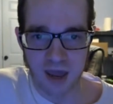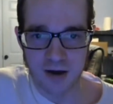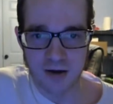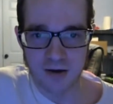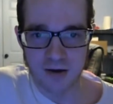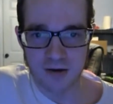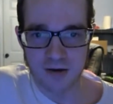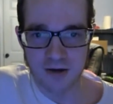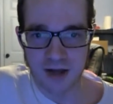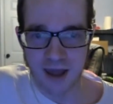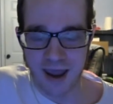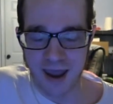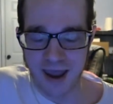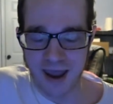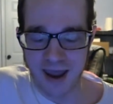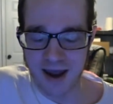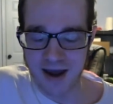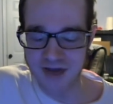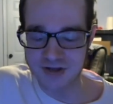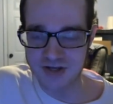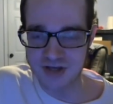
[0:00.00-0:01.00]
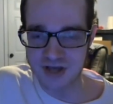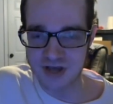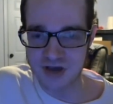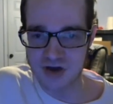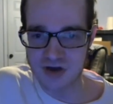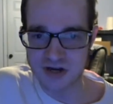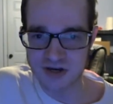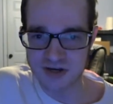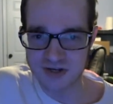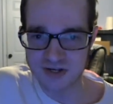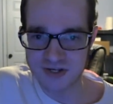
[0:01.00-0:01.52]
And as
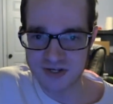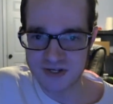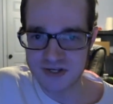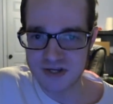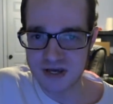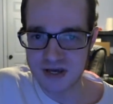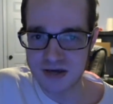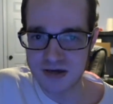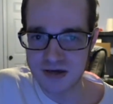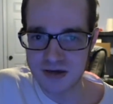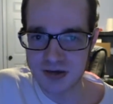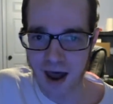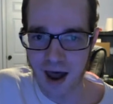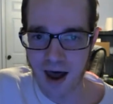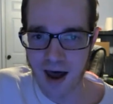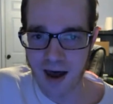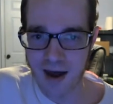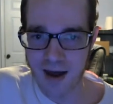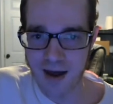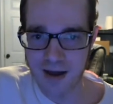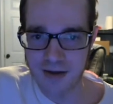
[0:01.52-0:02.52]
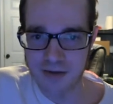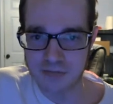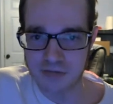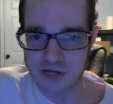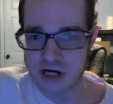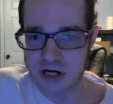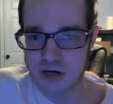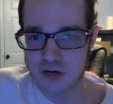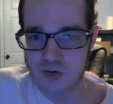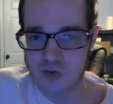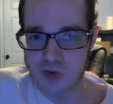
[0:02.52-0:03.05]
you can see, I
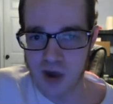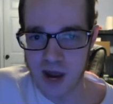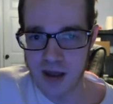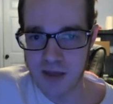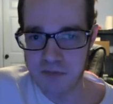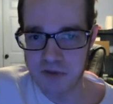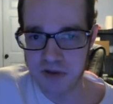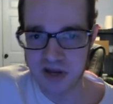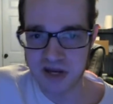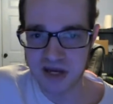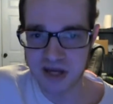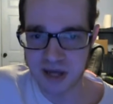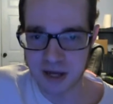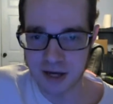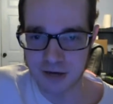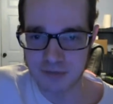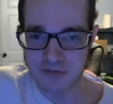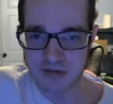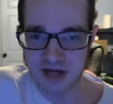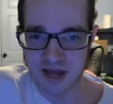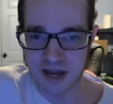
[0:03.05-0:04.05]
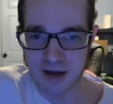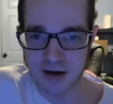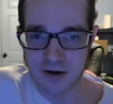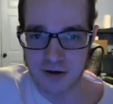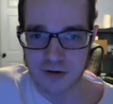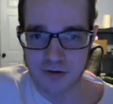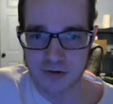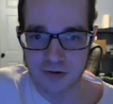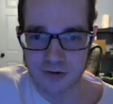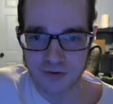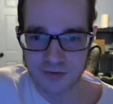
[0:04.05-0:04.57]
am on a webcam
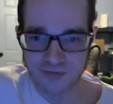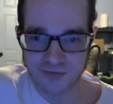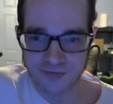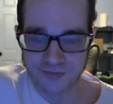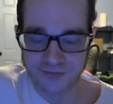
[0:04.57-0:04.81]
now.